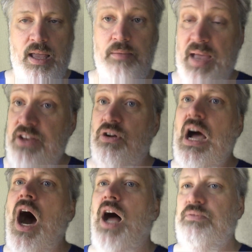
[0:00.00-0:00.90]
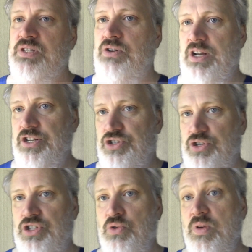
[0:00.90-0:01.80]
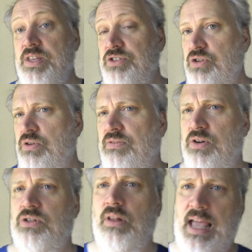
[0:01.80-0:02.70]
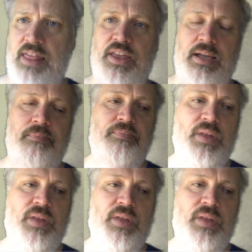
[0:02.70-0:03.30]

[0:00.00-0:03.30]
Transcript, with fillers: Immanuel Kant was going to do with his universal ethic,